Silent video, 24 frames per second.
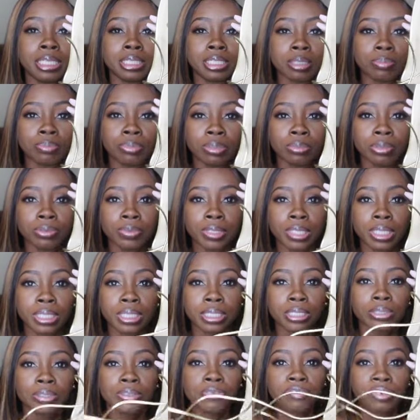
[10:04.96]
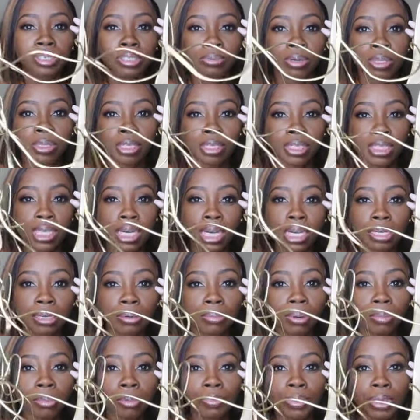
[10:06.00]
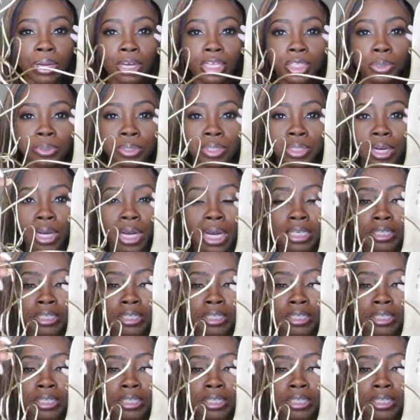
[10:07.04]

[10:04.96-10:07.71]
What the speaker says: disappointment with these heels, first of all, they're tie up. I'm gonna be honest with y'all,